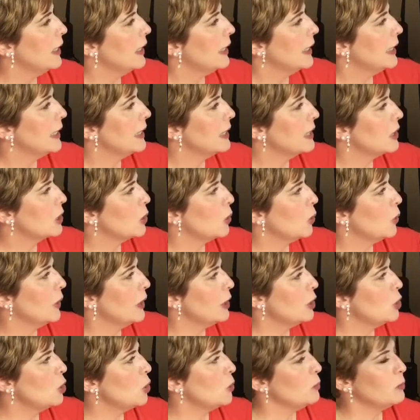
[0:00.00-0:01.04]
Is going
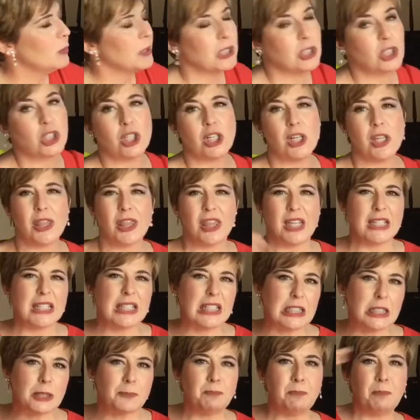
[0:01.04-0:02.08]
to measure the
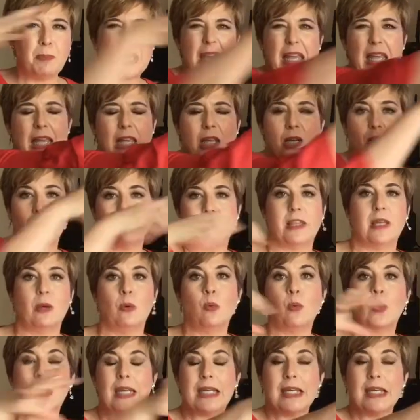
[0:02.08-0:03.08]
speed of the wind.